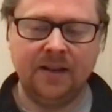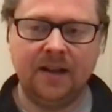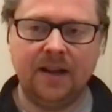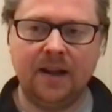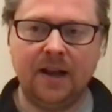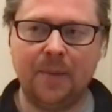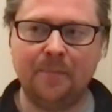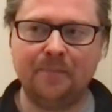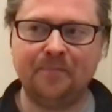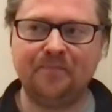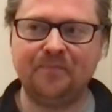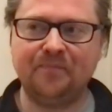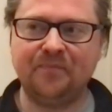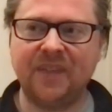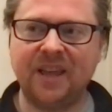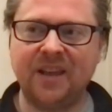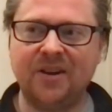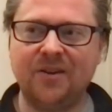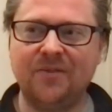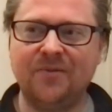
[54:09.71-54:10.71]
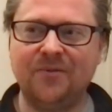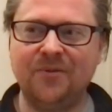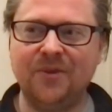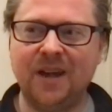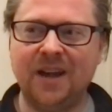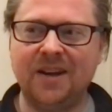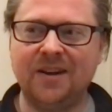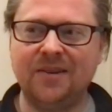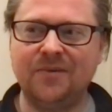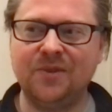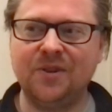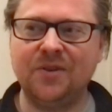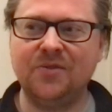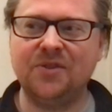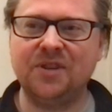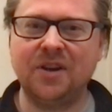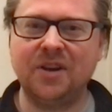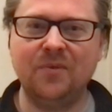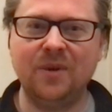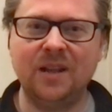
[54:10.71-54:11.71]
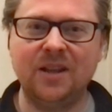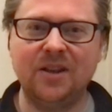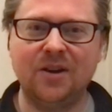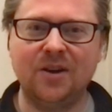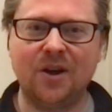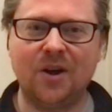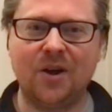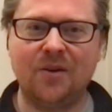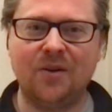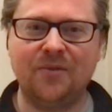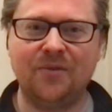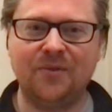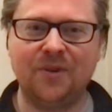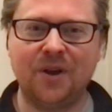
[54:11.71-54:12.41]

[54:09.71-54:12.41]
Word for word: Um, and our food, and you know, generally our our,